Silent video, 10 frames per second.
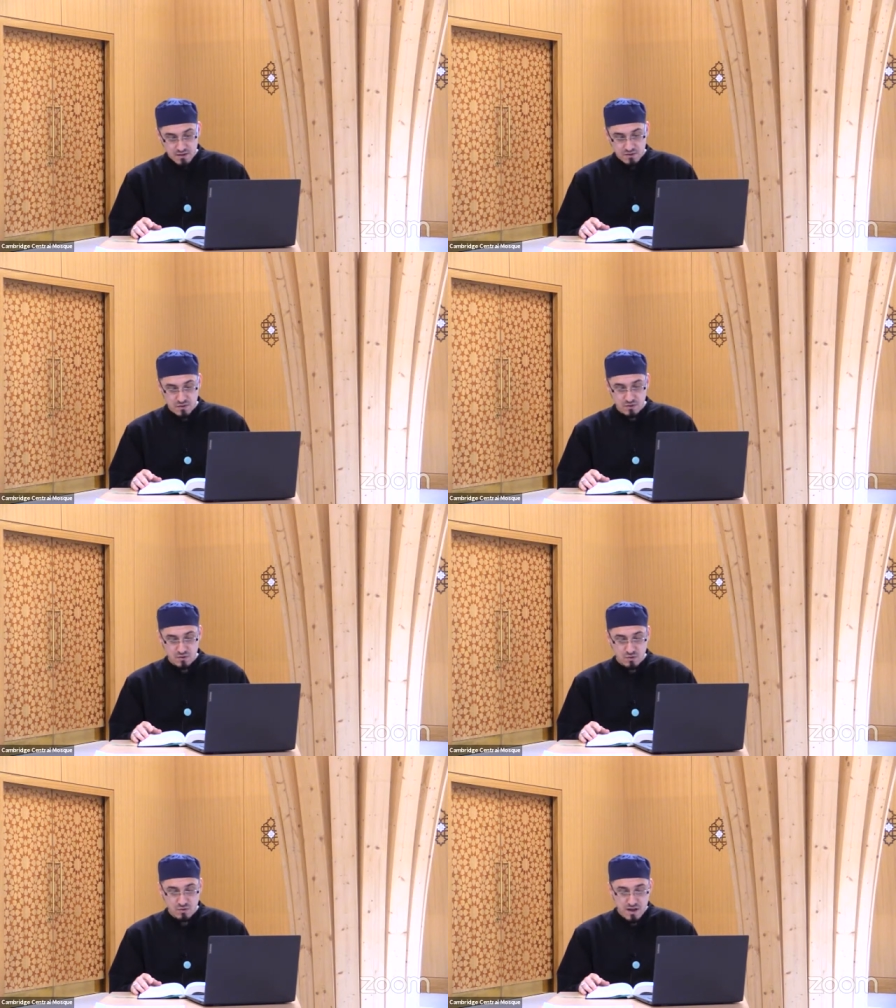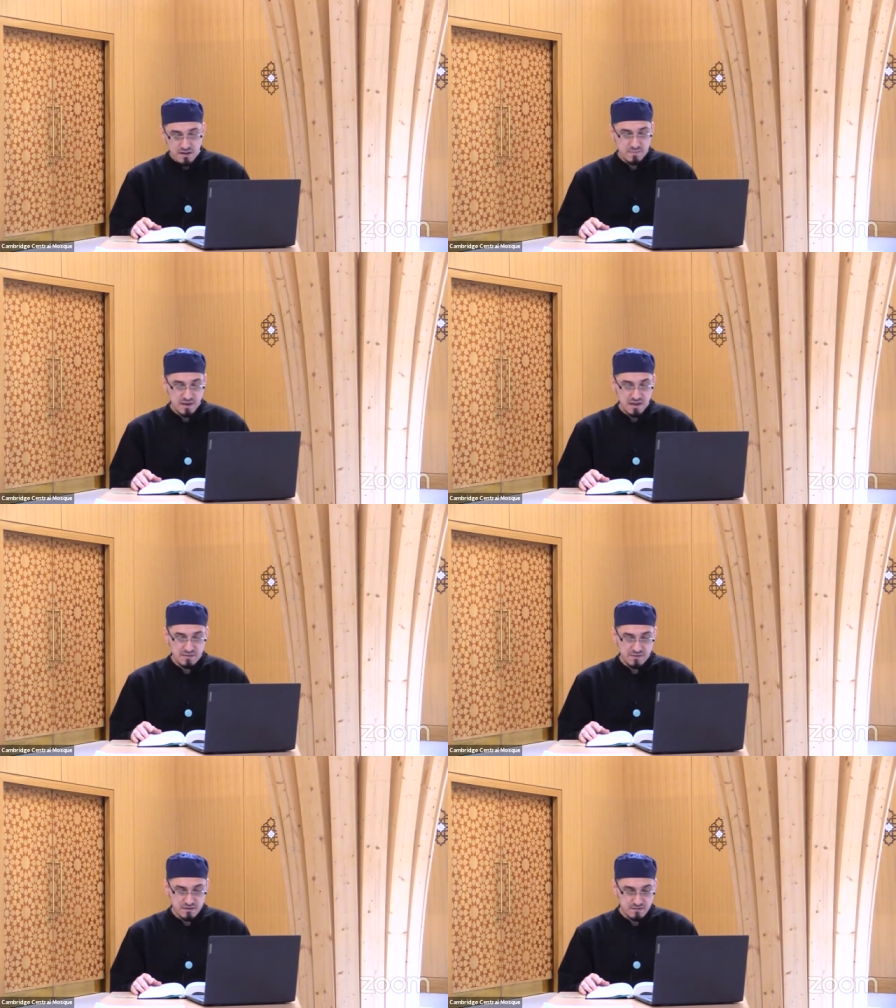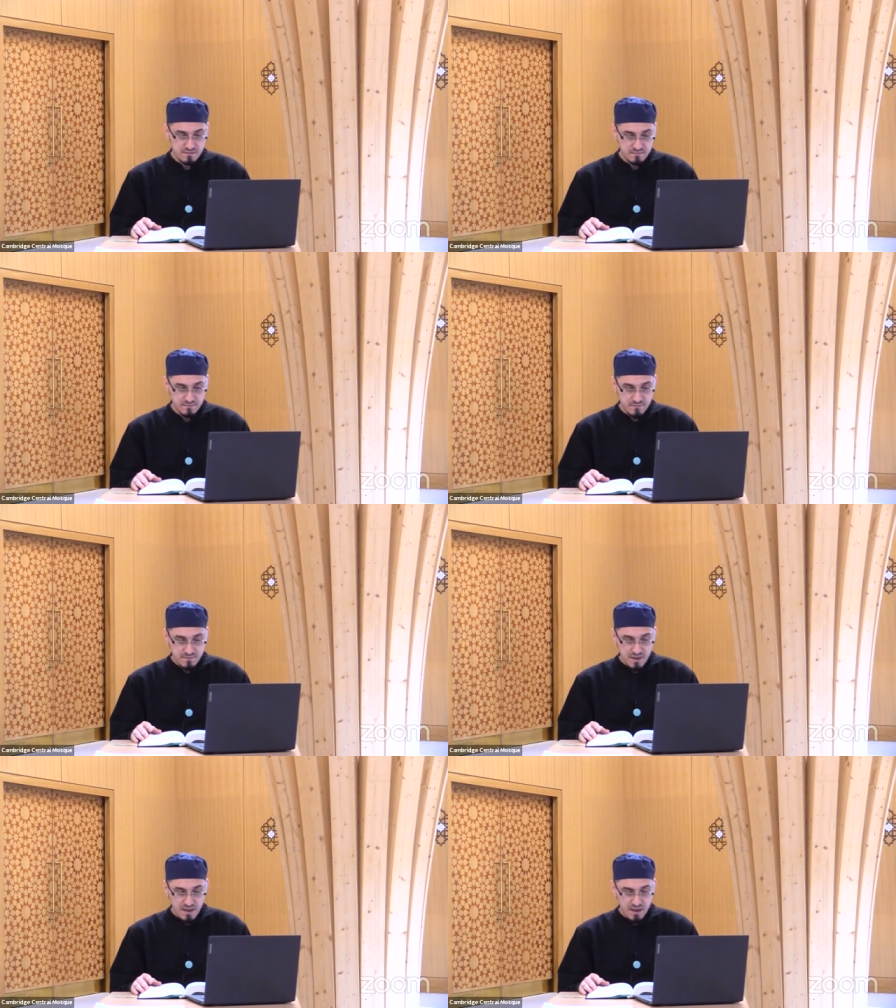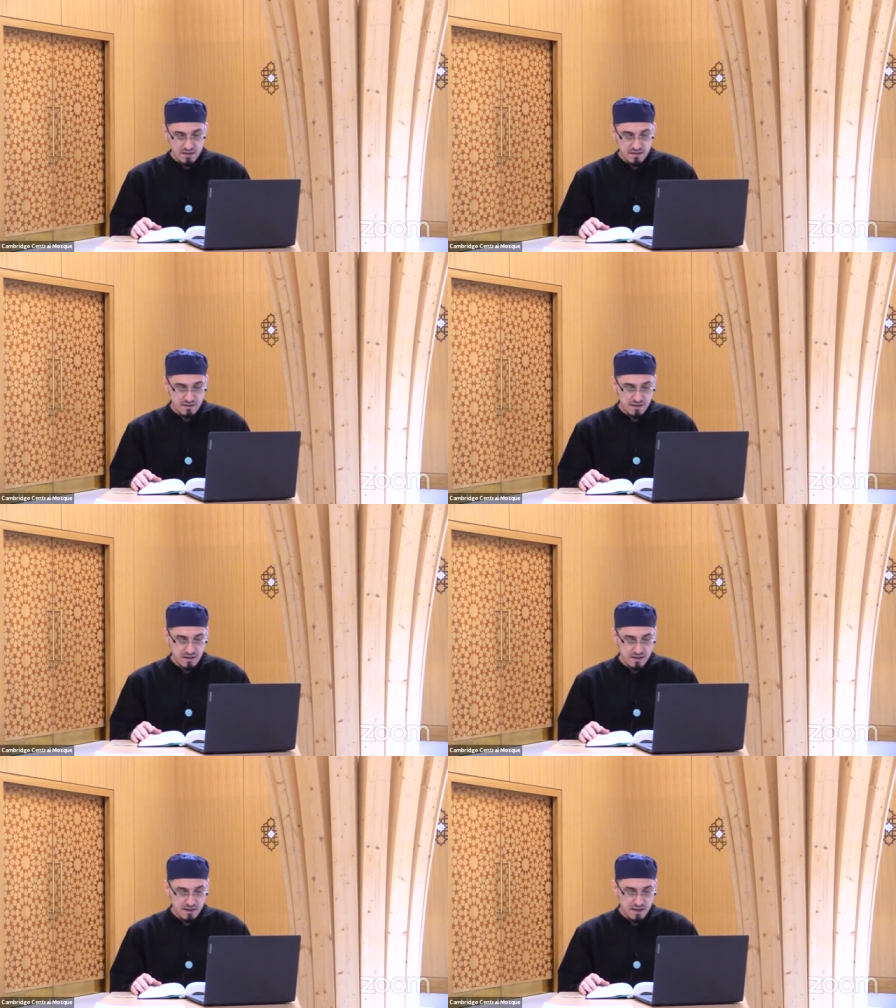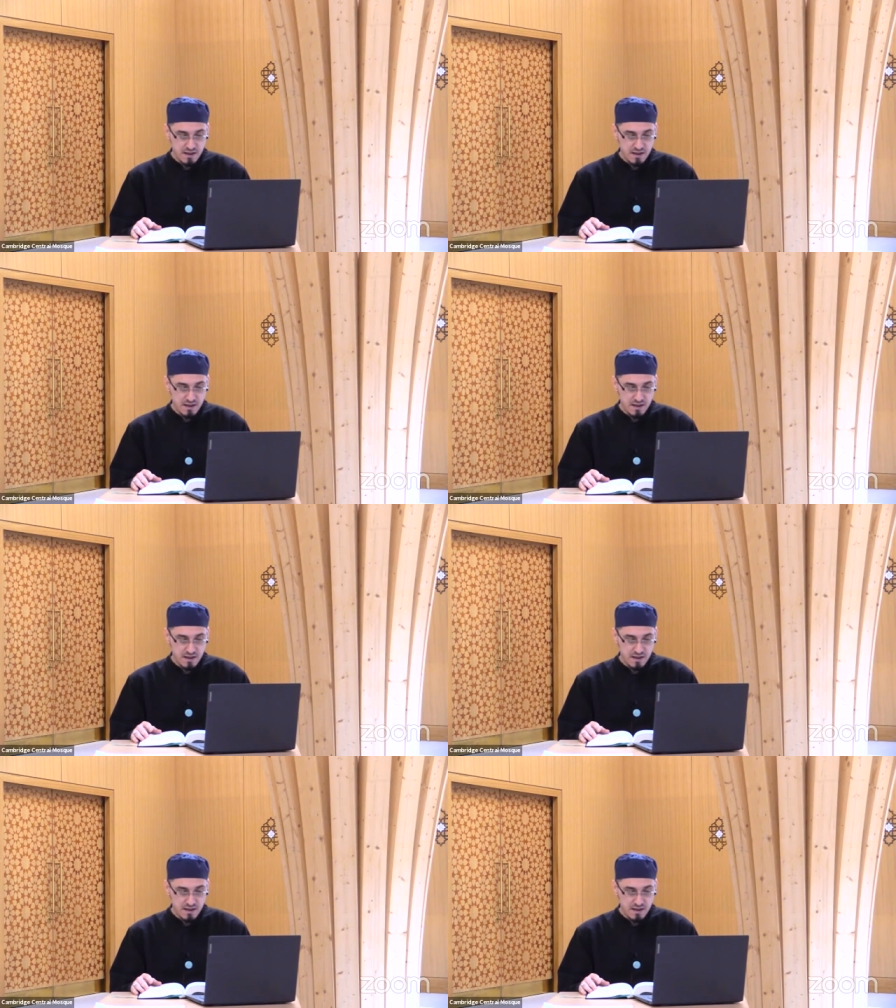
So, who are the believers? And uh,